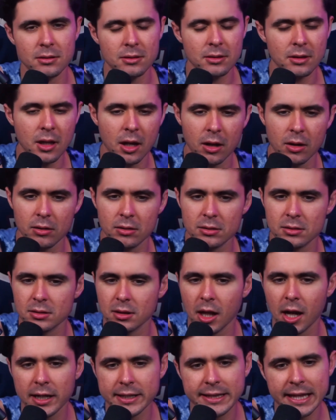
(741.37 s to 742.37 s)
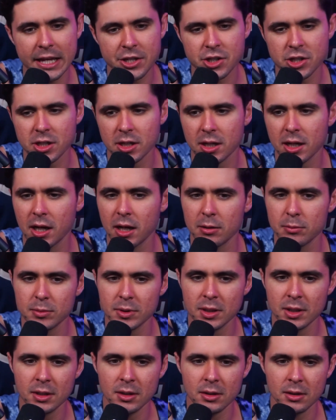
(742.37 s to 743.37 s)
Lock that shit up.
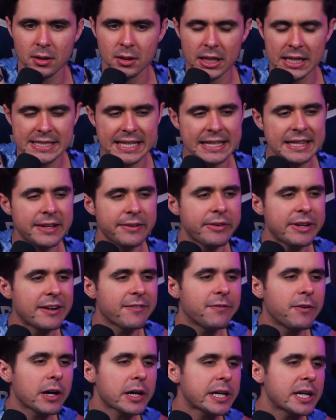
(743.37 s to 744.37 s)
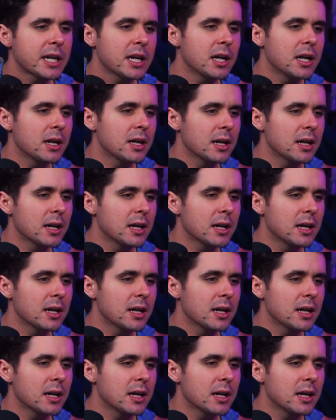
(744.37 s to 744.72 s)
It's like leaving a fucking